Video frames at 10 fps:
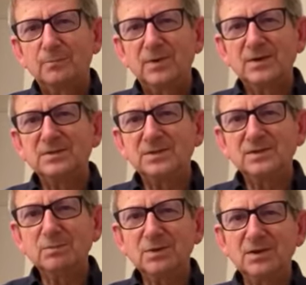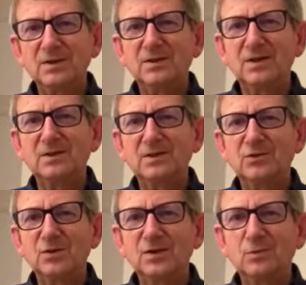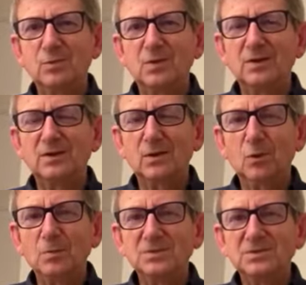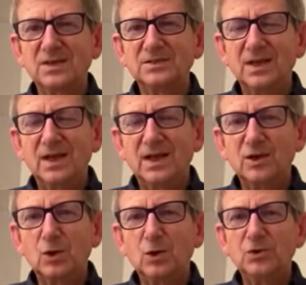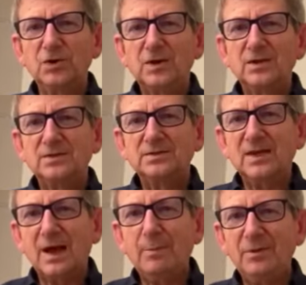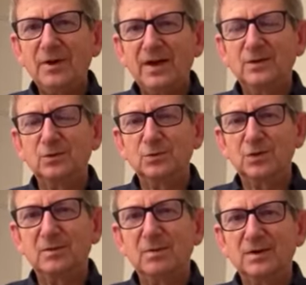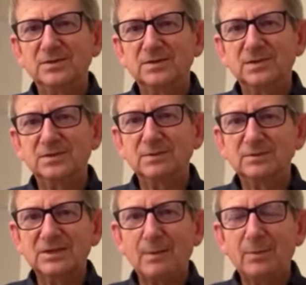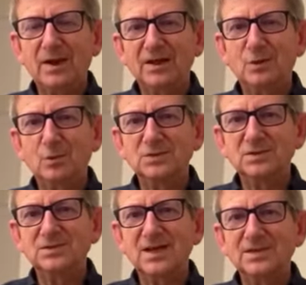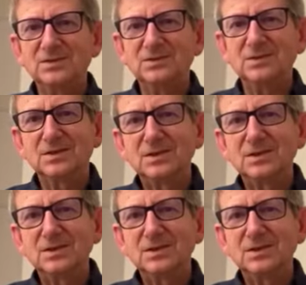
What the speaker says: Because there's something in the Greek where it almost says, God tabernacled amongst us. Now, a tabernacle was a tent.